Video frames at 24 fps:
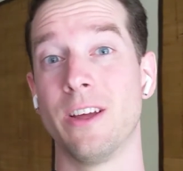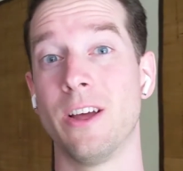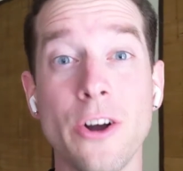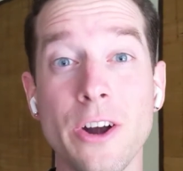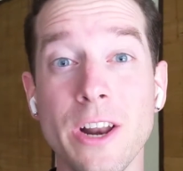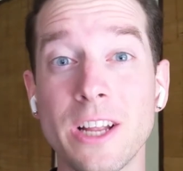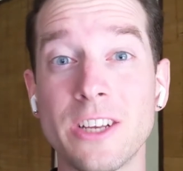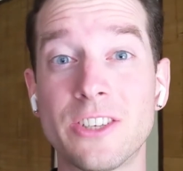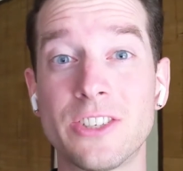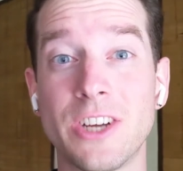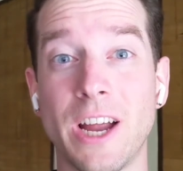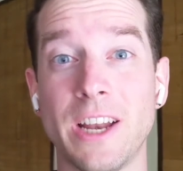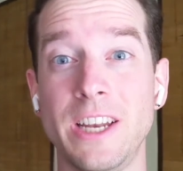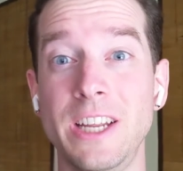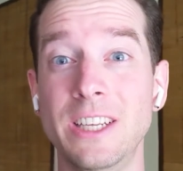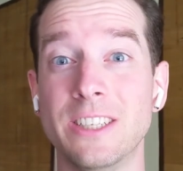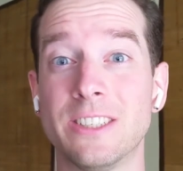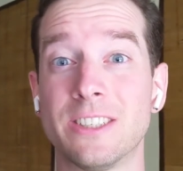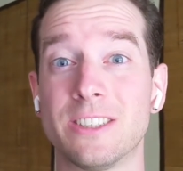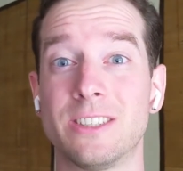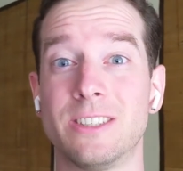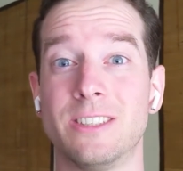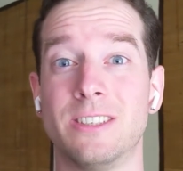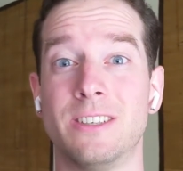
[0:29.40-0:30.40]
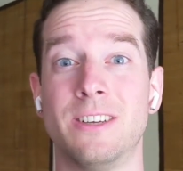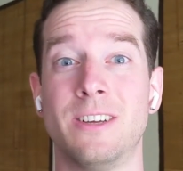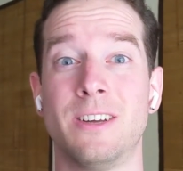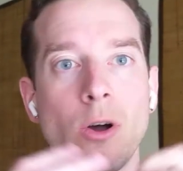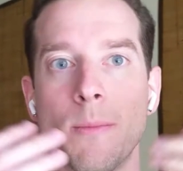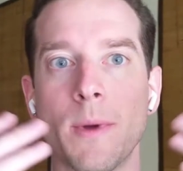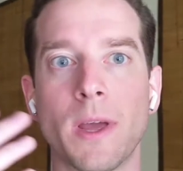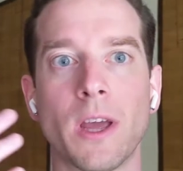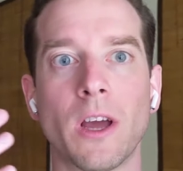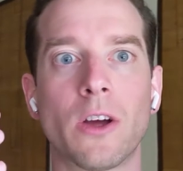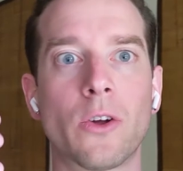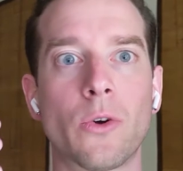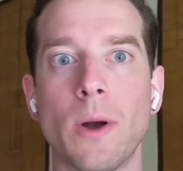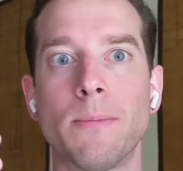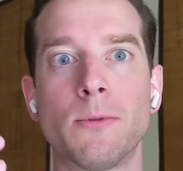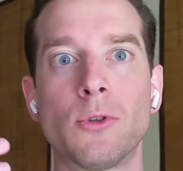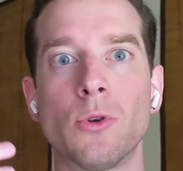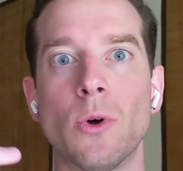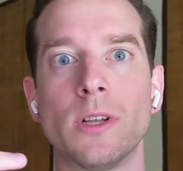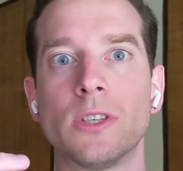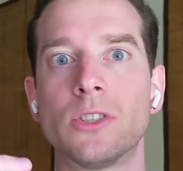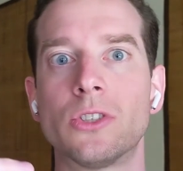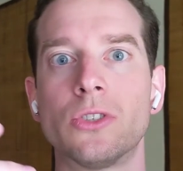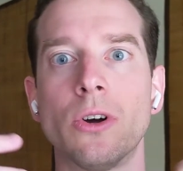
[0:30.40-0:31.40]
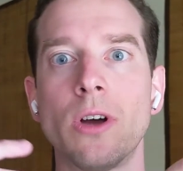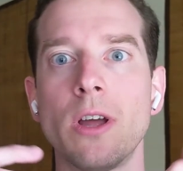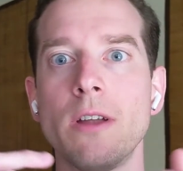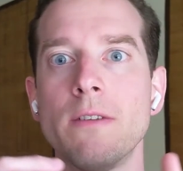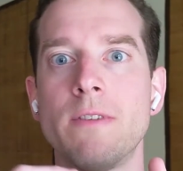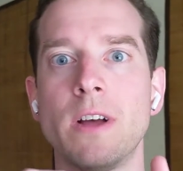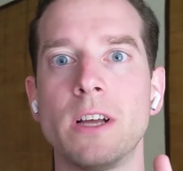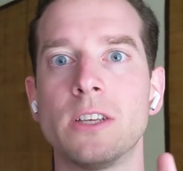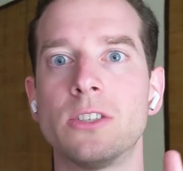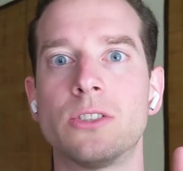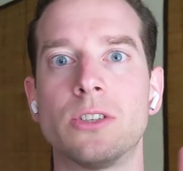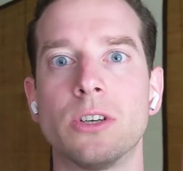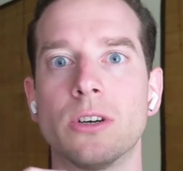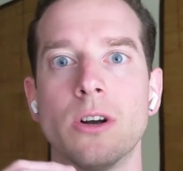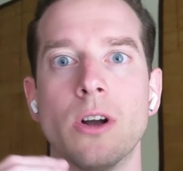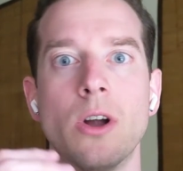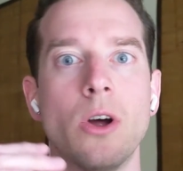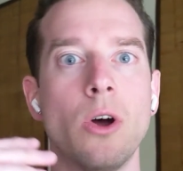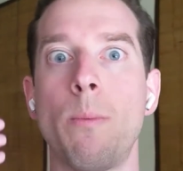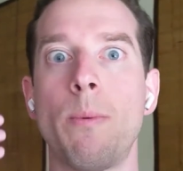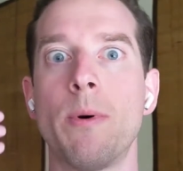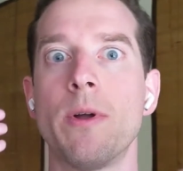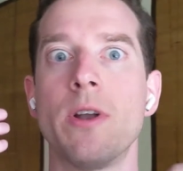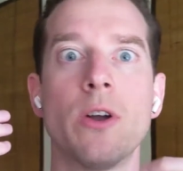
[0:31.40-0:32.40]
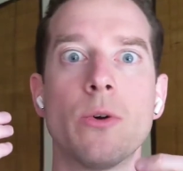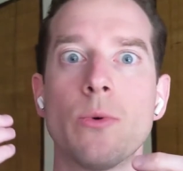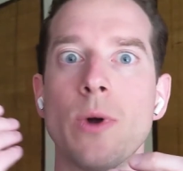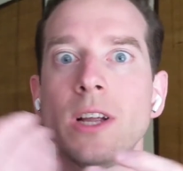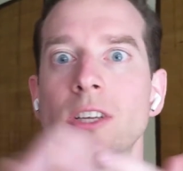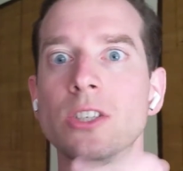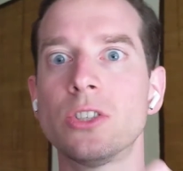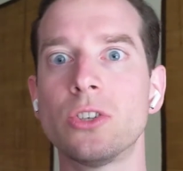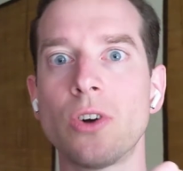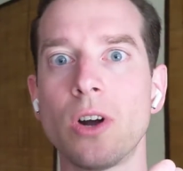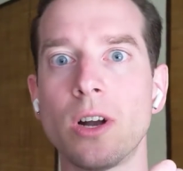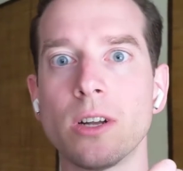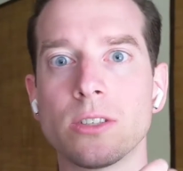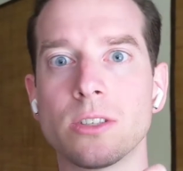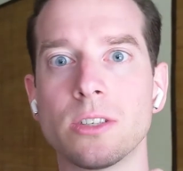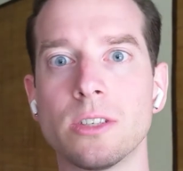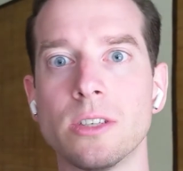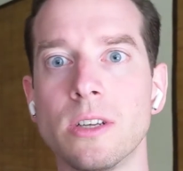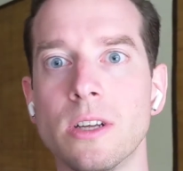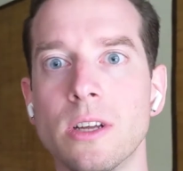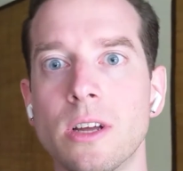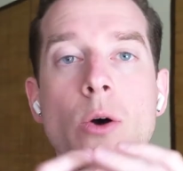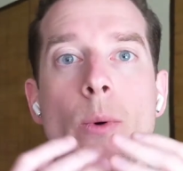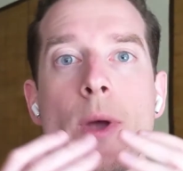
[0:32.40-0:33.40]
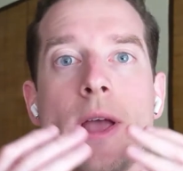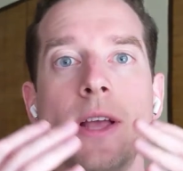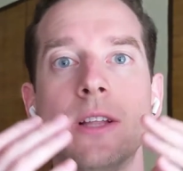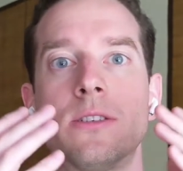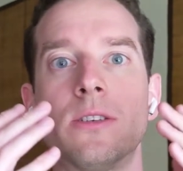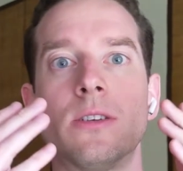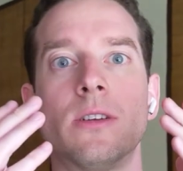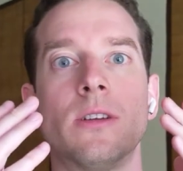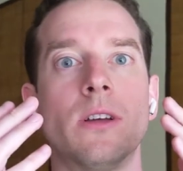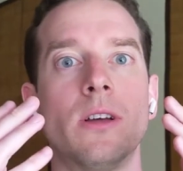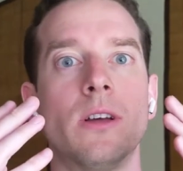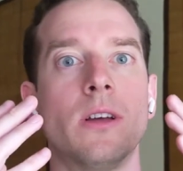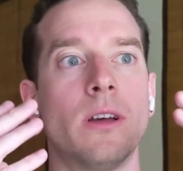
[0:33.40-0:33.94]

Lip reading: learning Chinese, becoming a crypto and stock investor, open a restaurant. And oh, wait,